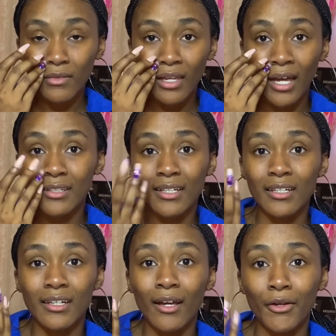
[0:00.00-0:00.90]
at the end of
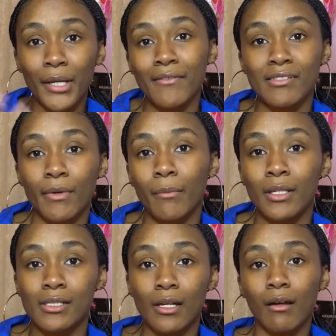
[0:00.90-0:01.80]
the day, all you have is family.
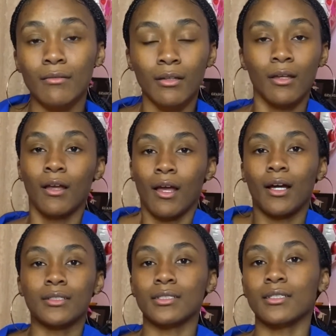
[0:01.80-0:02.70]
So
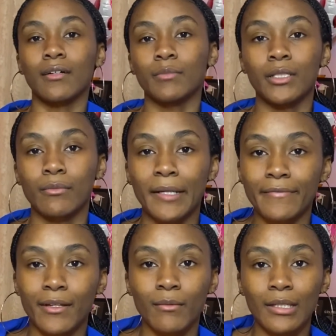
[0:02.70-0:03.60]
I just love being with my
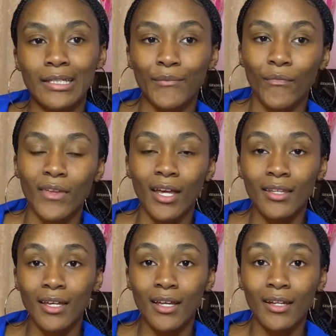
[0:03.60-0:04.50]
family. And
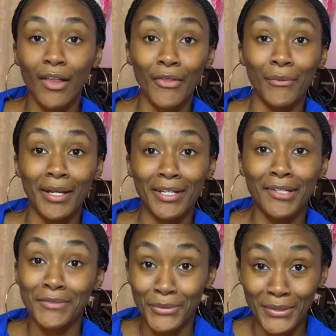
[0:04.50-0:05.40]
then the wedding, of
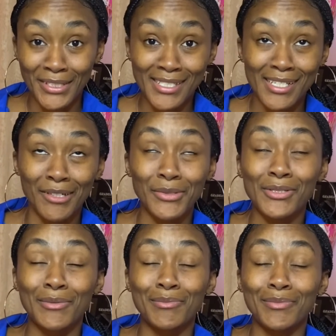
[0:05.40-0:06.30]
course, it was
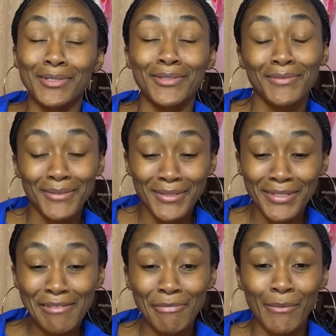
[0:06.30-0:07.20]

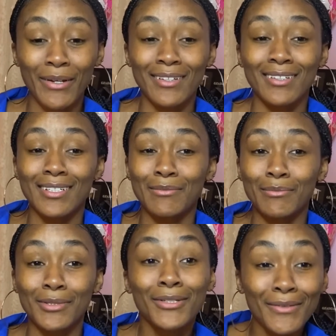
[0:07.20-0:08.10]
beautiful. My brother looked
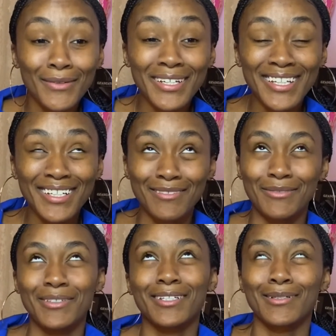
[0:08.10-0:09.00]
beautiful. He looked
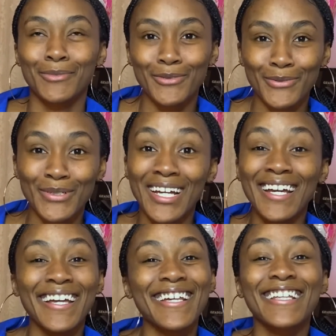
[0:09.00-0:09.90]
beautiful.
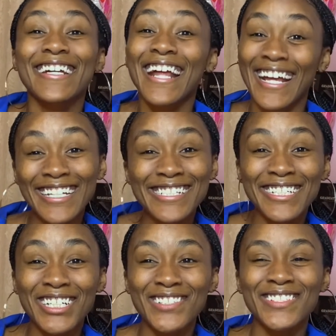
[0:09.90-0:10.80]
He looked
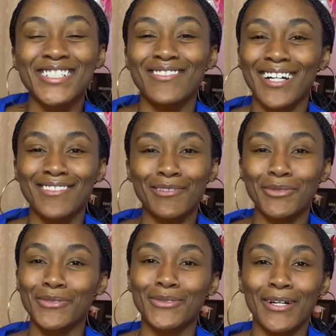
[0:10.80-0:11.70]
handsome. His wife looked
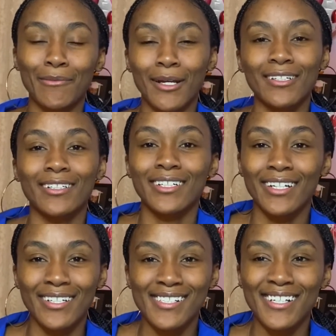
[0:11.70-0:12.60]
beautiful. Everybody looked
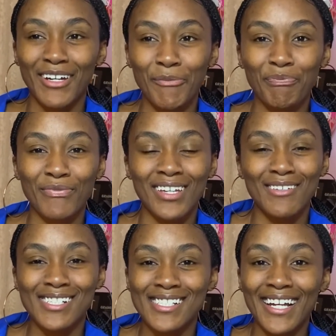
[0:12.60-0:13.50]
good. So it
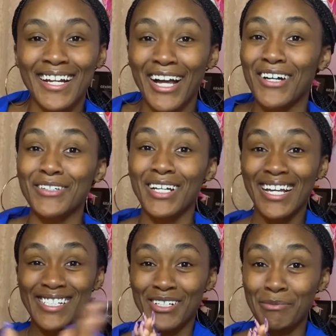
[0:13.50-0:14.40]
was exciting. I'll
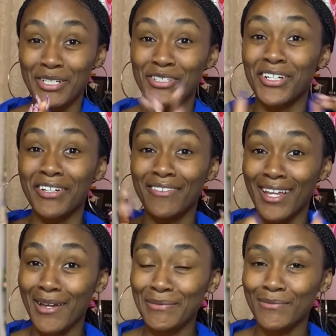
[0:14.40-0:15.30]
insert a picture of
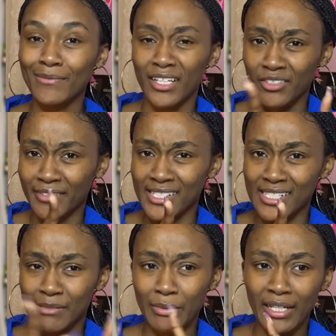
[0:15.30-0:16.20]
them, not their
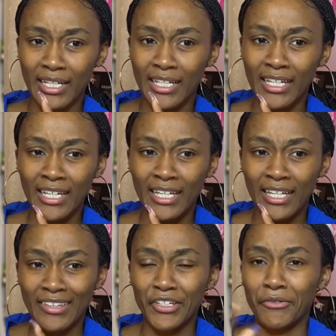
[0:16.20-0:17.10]
faces, but
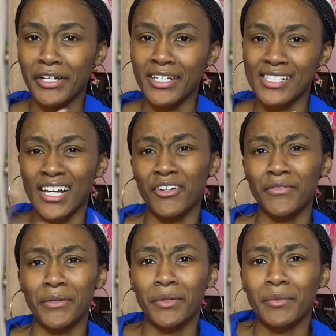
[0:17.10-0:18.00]
their rings. I don't know if
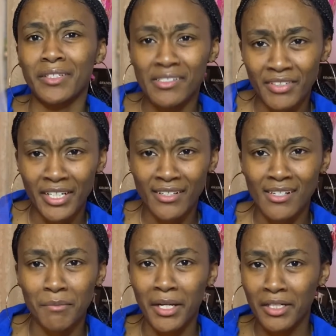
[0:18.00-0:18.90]
they want to be in this video, so
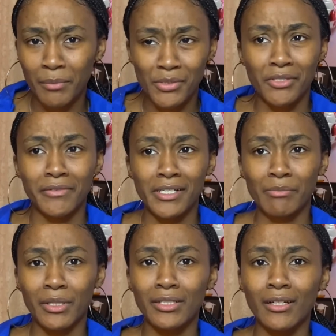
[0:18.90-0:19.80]
I'm not going to post their face,
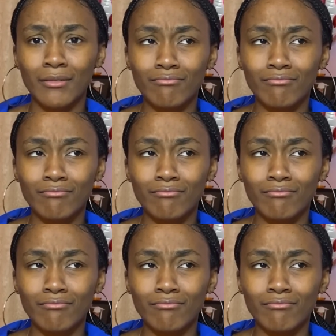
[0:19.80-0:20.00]
but you know.